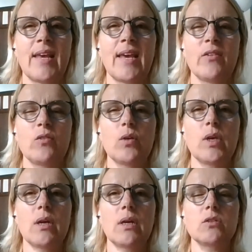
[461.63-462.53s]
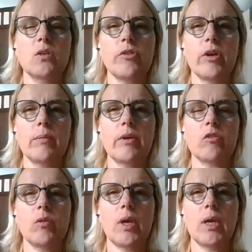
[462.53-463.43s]
So here I stop sharing my
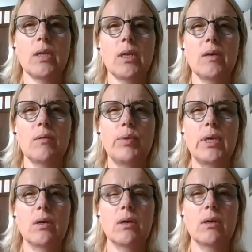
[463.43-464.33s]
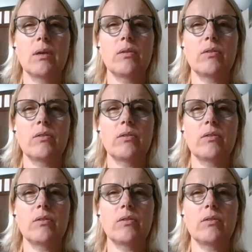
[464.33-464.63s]
screen because